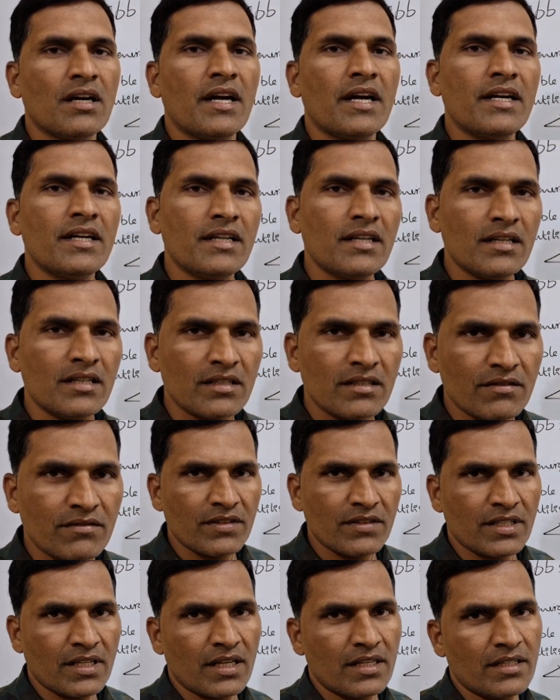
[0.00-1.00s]
and
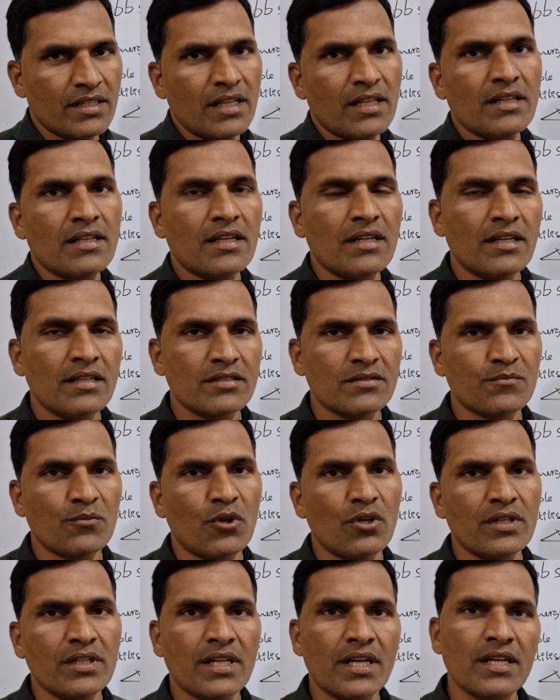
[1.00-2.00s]
we can tell the
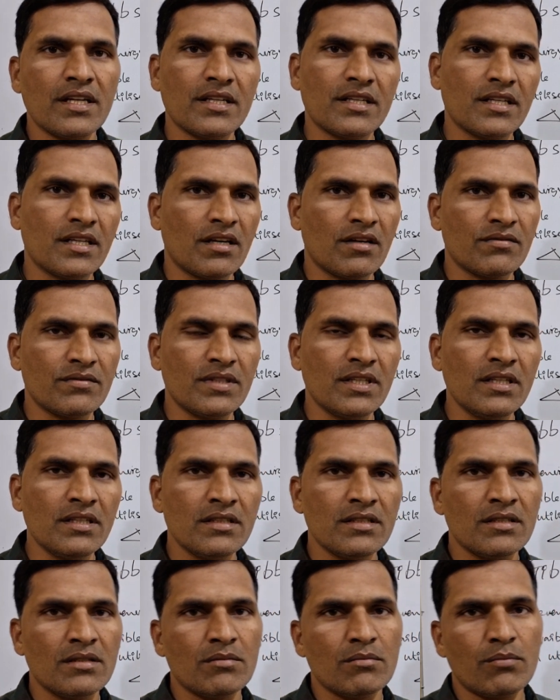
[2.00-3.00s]
spontaneity of
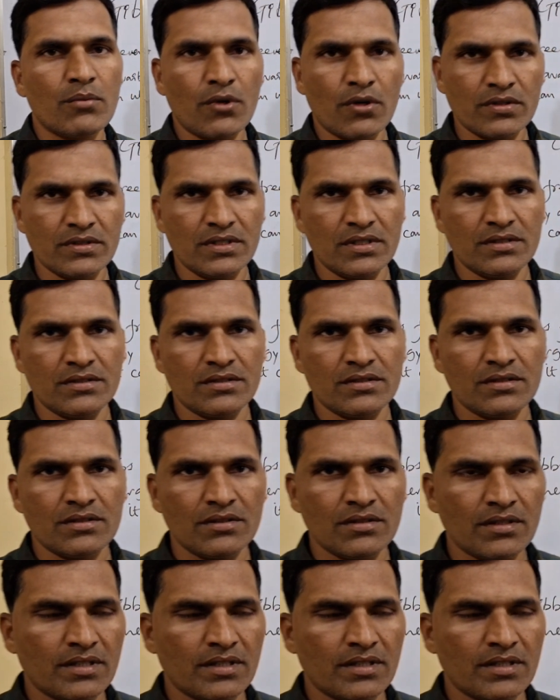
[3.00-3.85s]
the process.